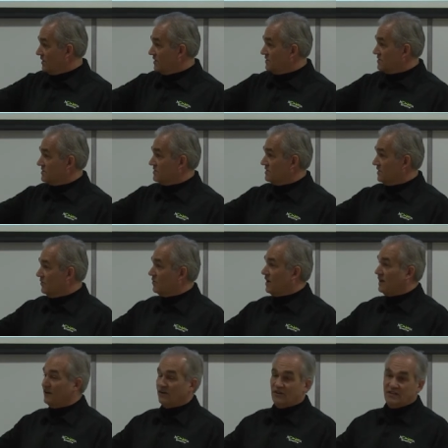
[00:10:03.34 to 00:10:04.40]
is
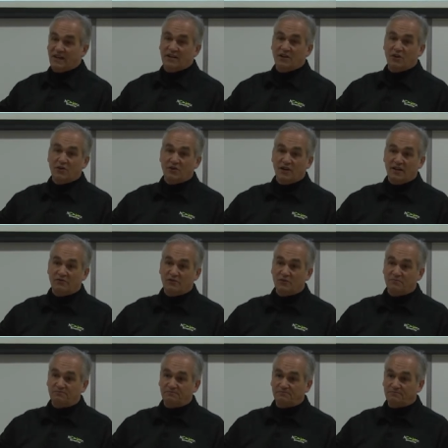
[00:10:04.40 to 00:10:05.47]
located on that lower
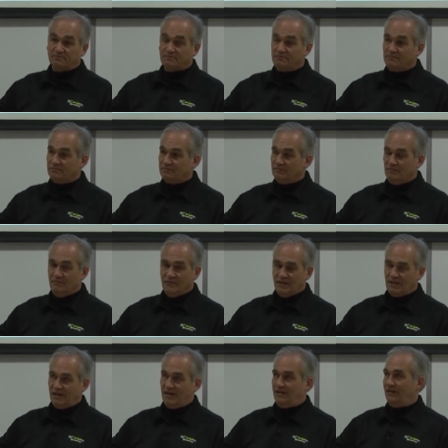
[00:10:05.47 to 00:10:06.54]
level,
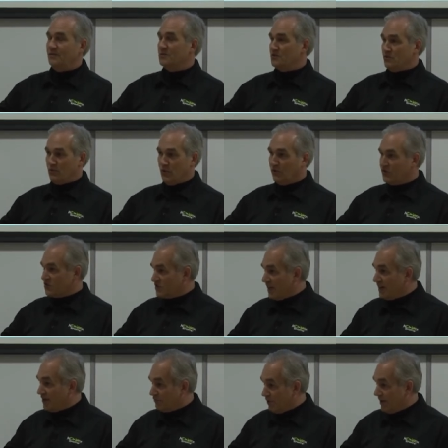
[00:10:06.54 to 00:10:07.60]
guy, there was a roller
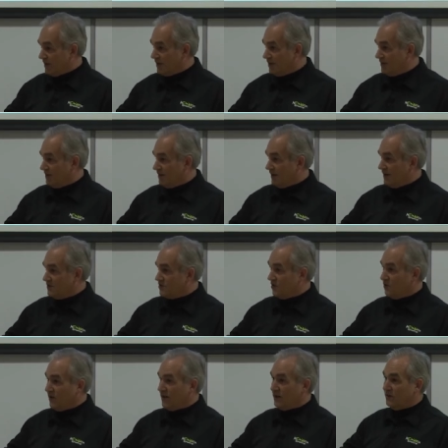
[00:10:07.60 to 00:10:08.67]
skating rink, all right?
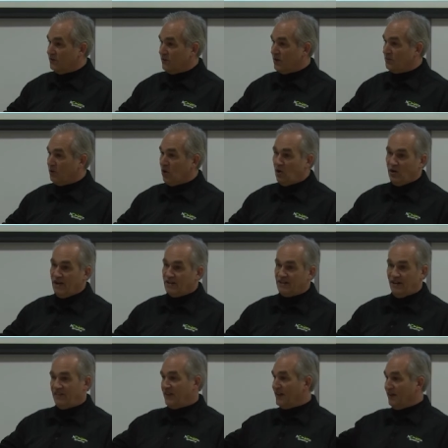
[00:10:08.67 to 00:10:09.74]
So when, when a mall had
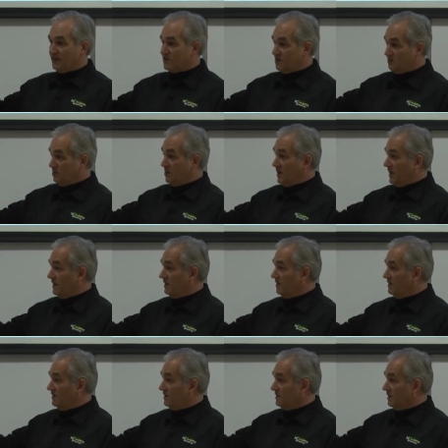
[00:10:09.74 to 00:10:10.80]
nothing else to put in,
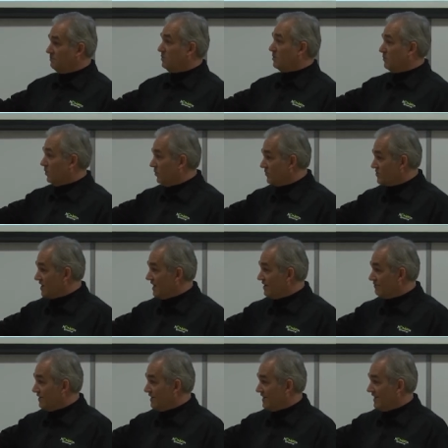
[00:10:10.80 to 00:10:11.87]
they'd put a roller
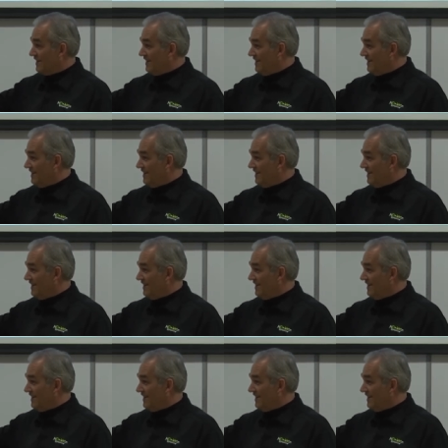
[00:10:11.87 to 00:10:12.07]
skating rink in.